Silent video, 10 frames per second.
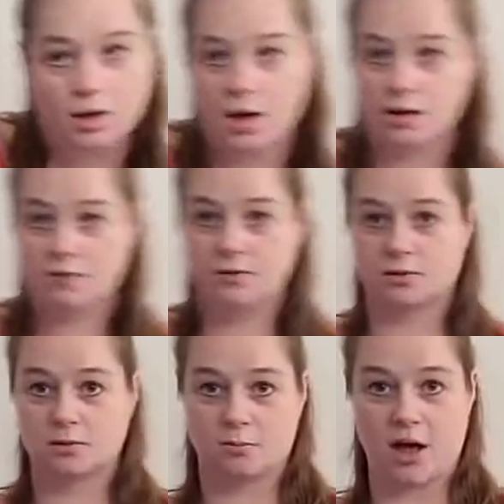and even
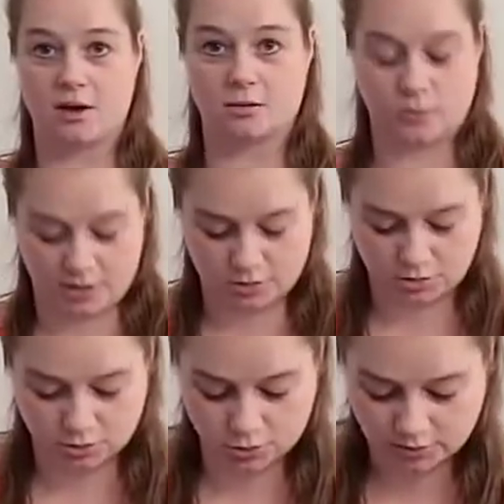some pattern weights
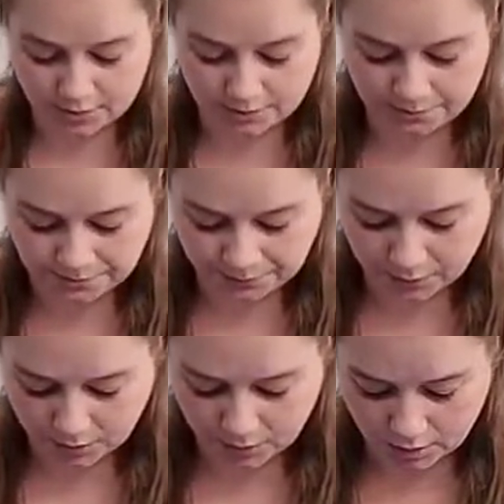usually.
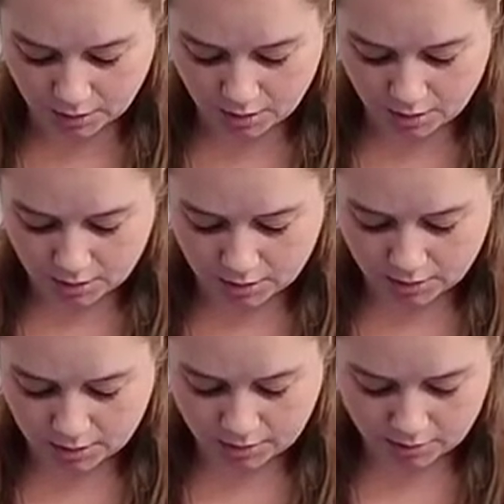
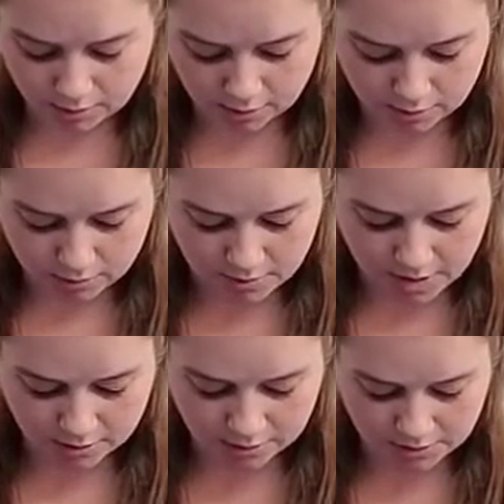Lay your
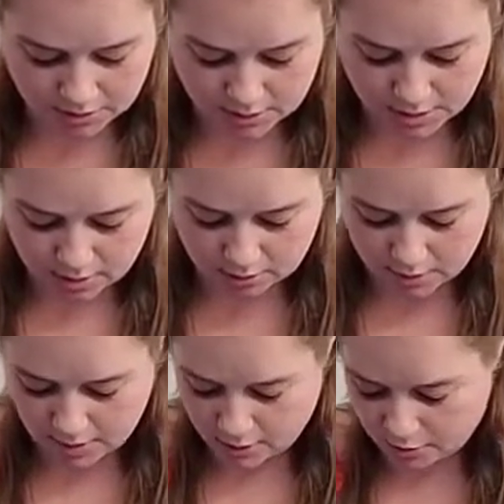pattern piece down
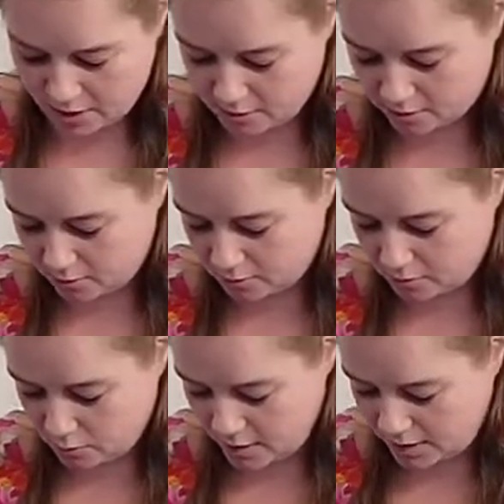and your pattern
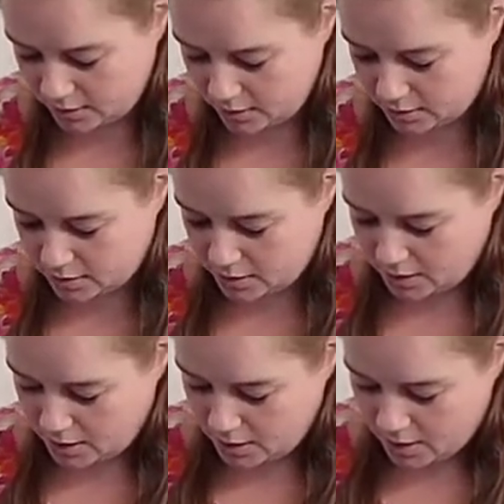weight,
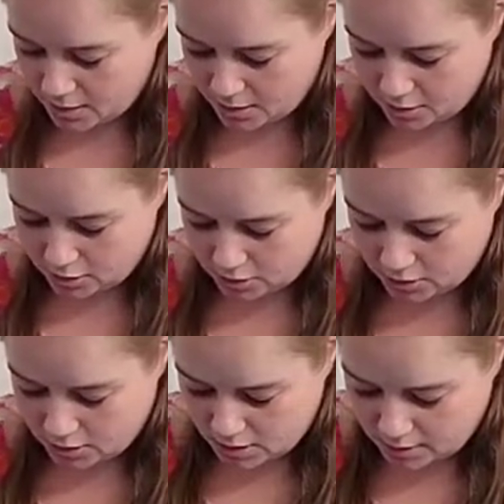and then you
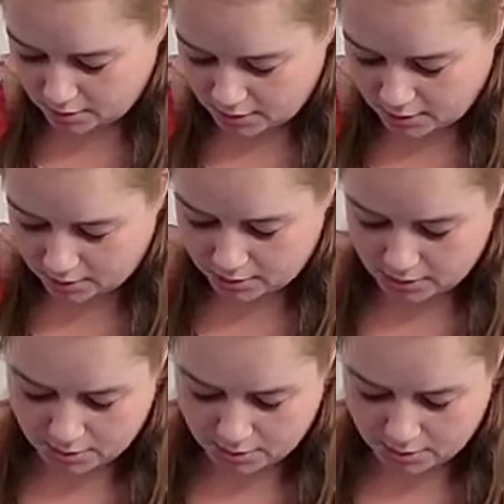just cut around